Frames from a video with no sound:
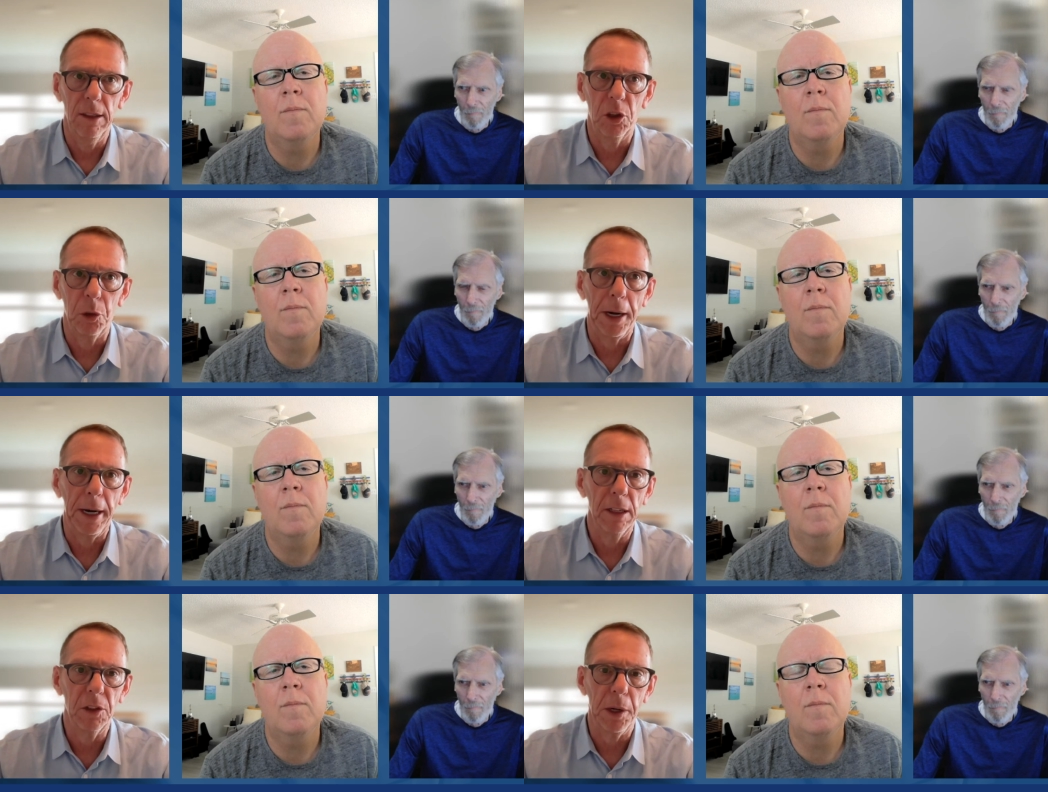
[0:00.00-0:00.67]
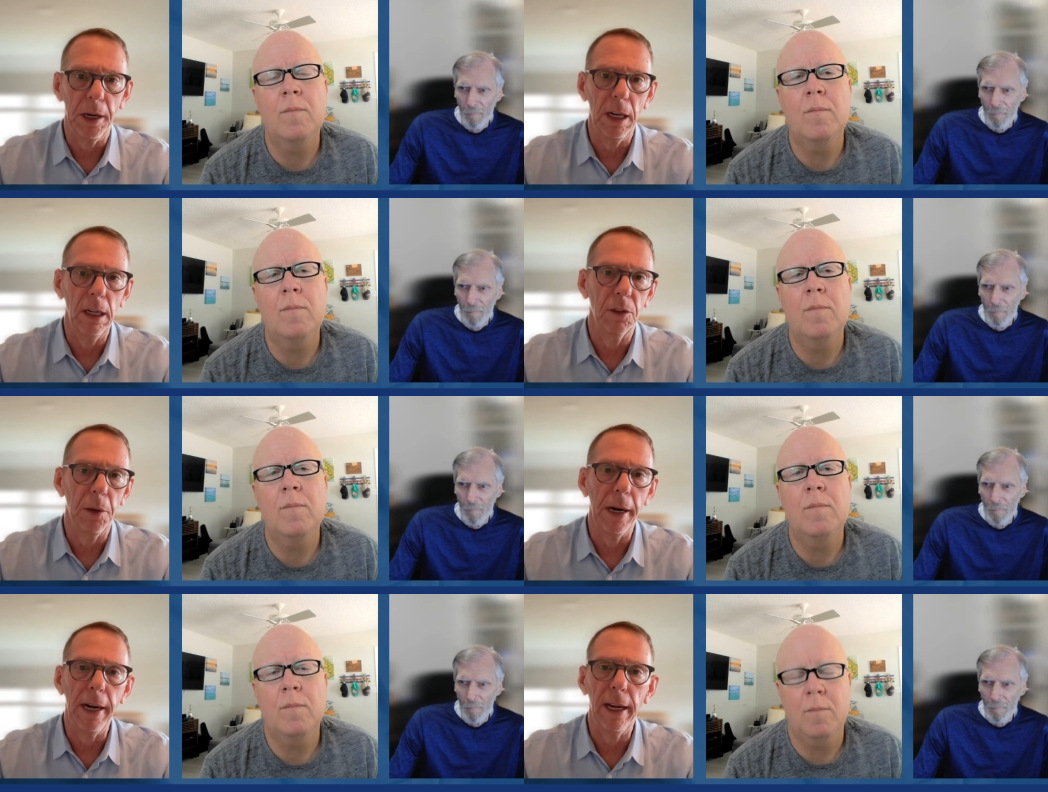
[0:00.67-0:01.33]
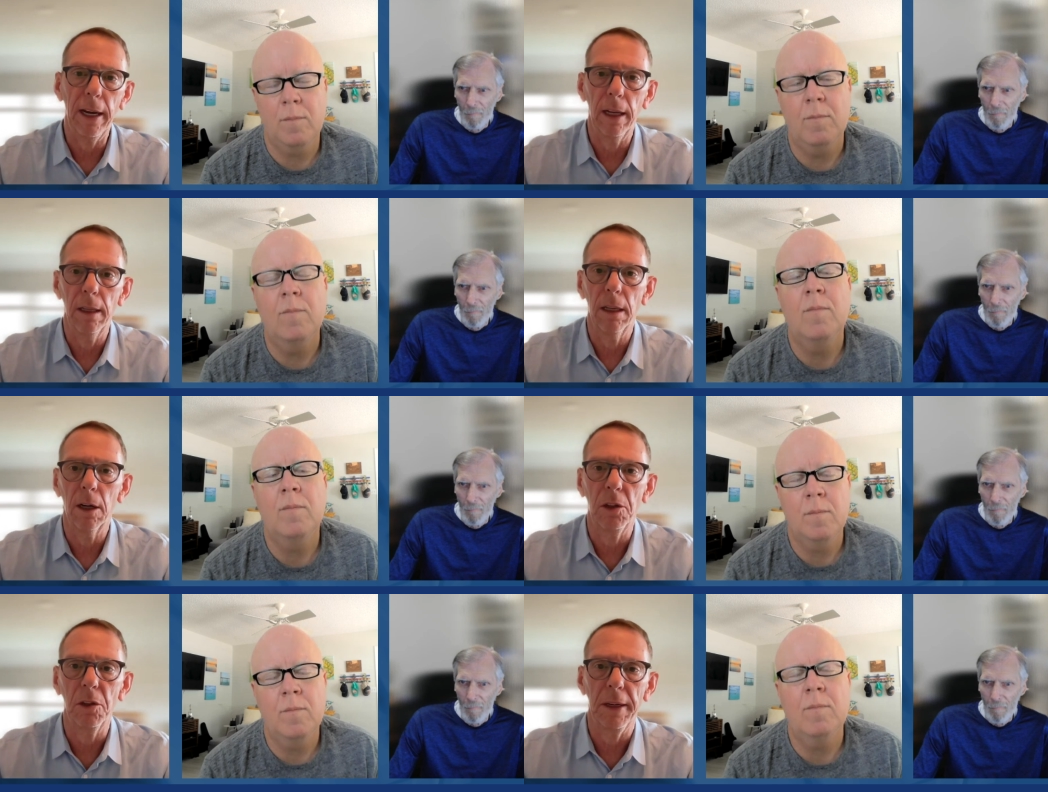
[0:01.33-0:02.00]
Speaker 1: training, training, training, and
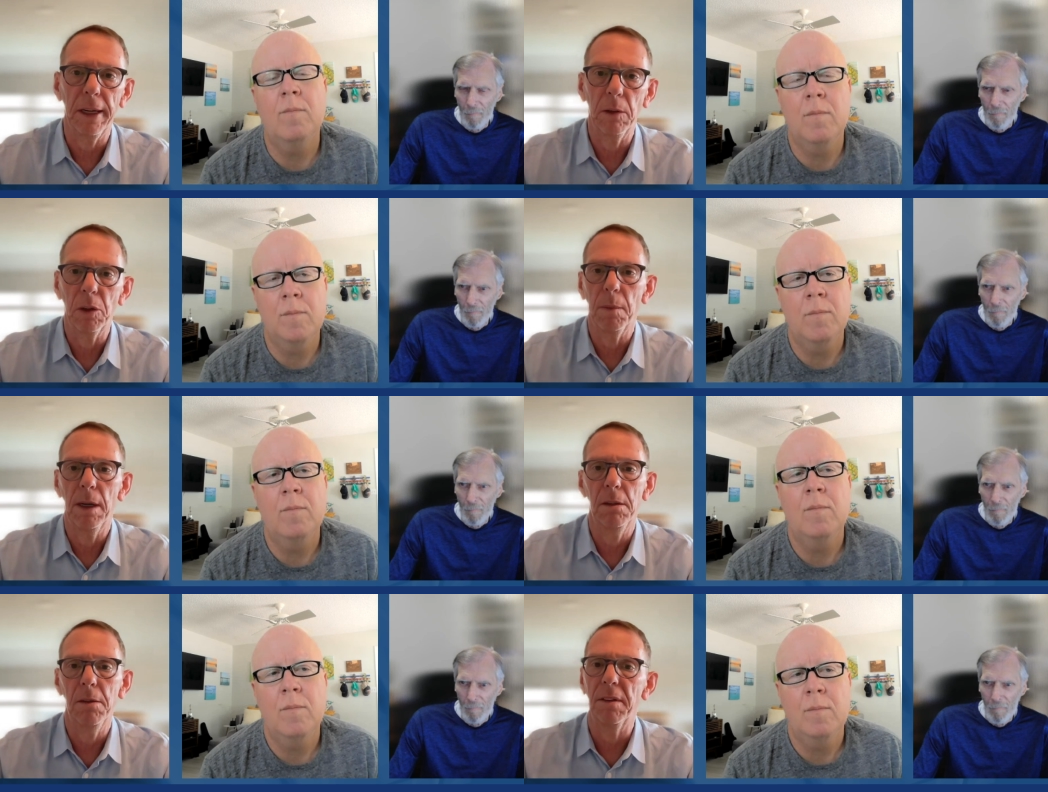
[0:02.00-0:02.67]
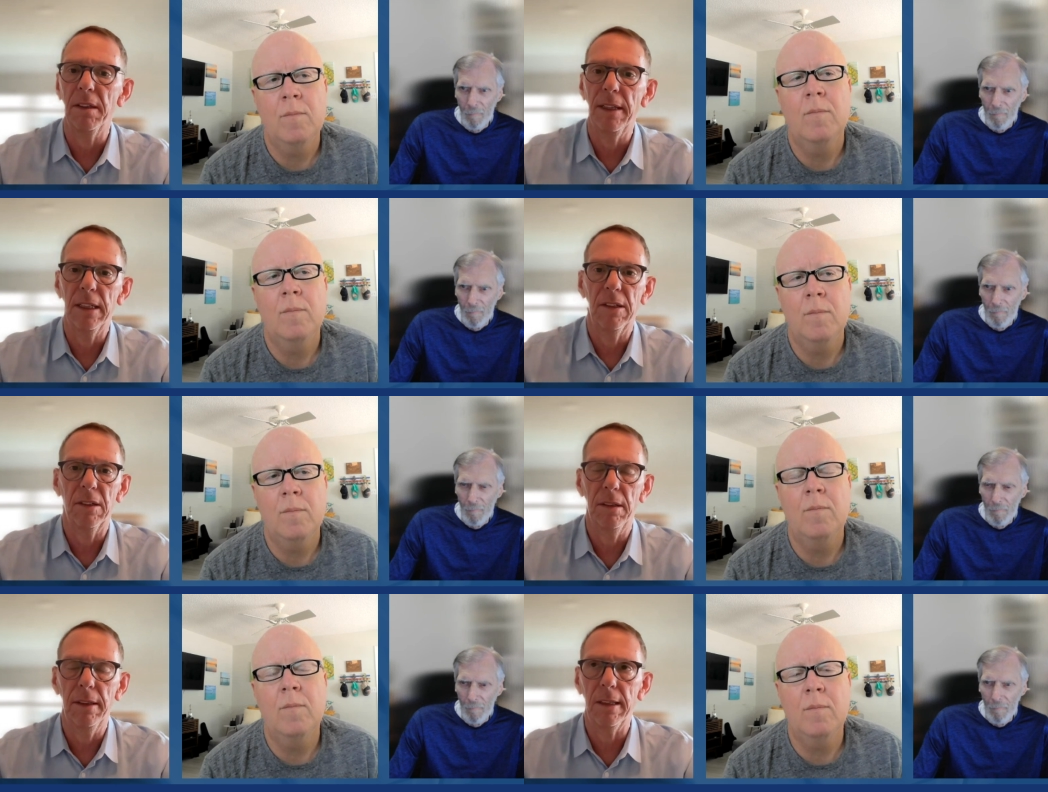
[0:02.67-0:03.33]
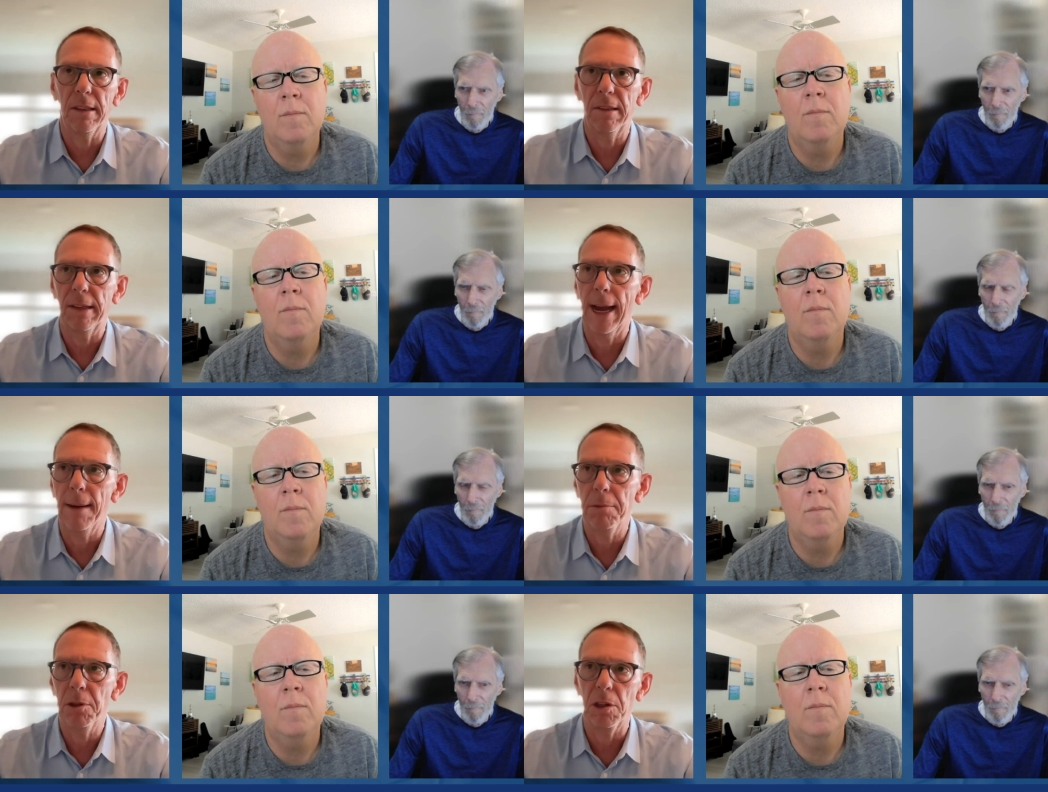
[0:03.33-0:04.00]
large language models, and that's that's
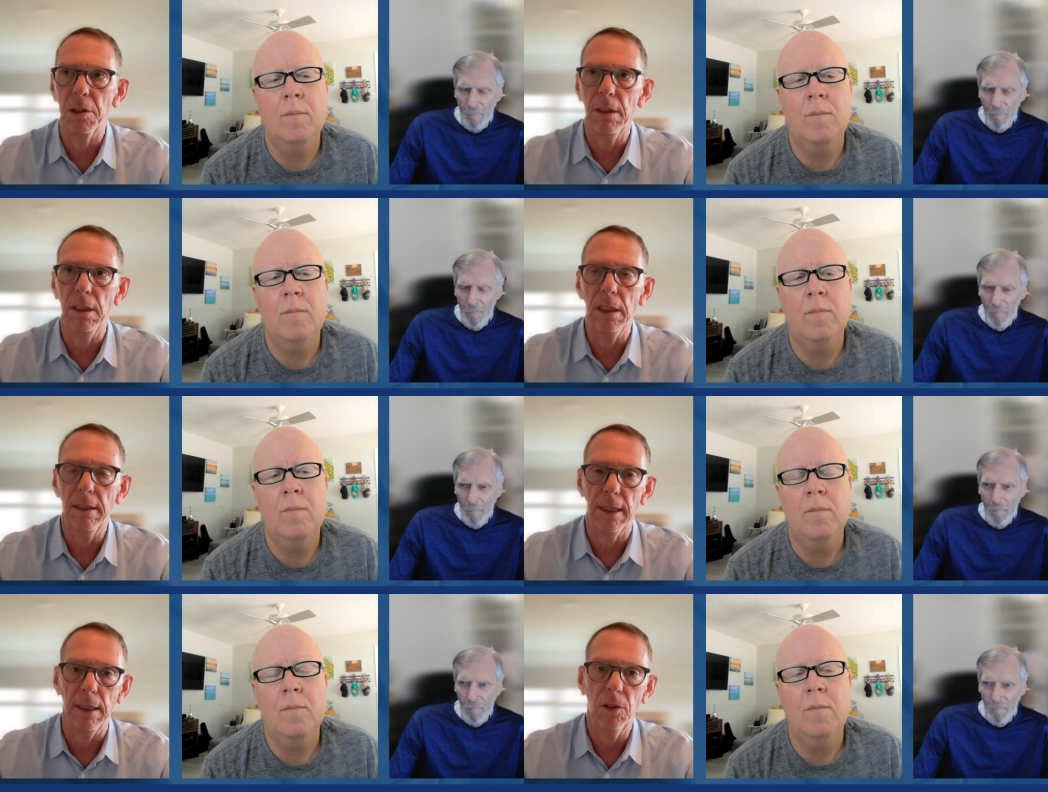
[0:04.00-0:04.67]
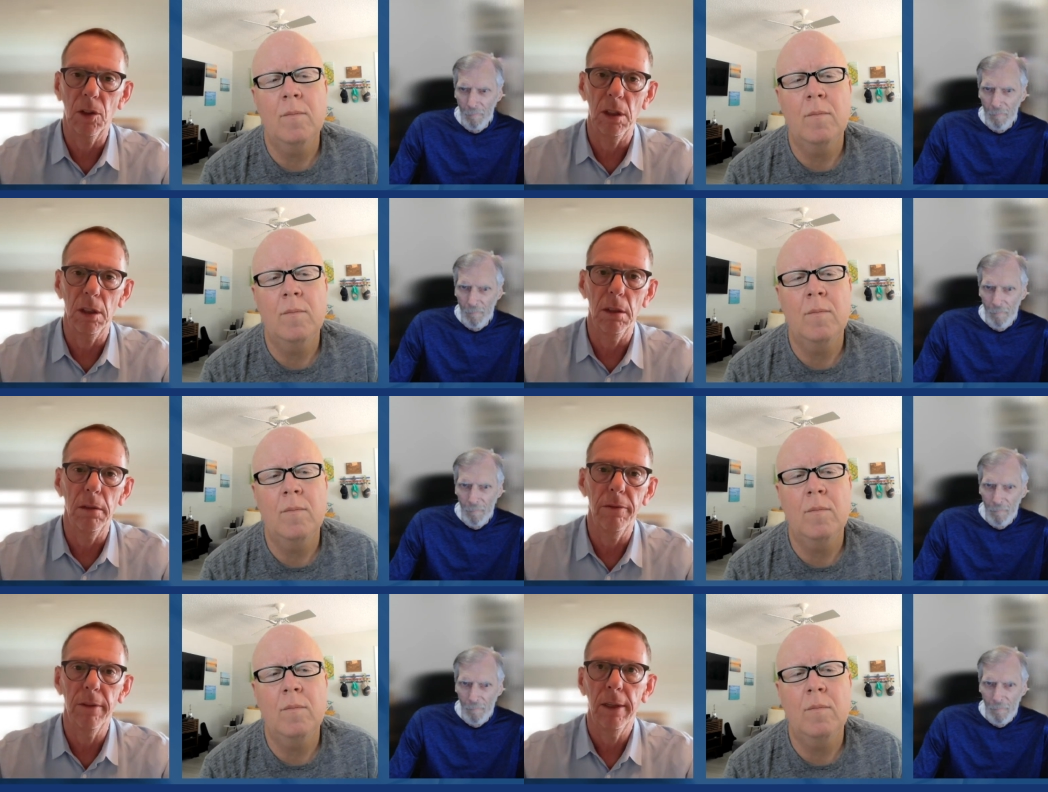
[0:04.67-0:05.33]
captured the attention of